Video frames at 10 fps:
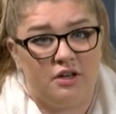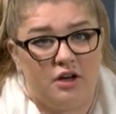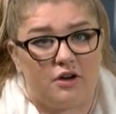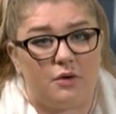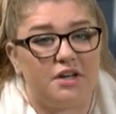
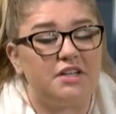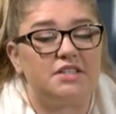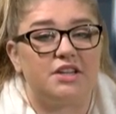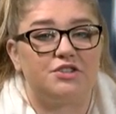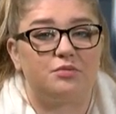According
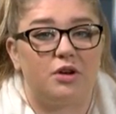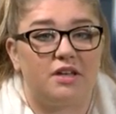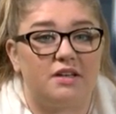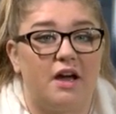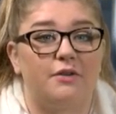to the
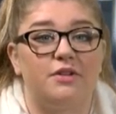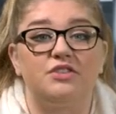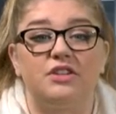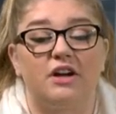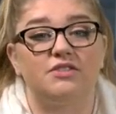Sheboygan County
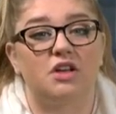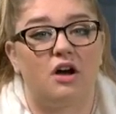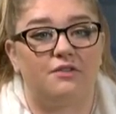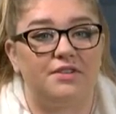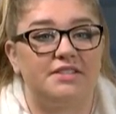Sheriff's
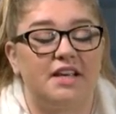Office,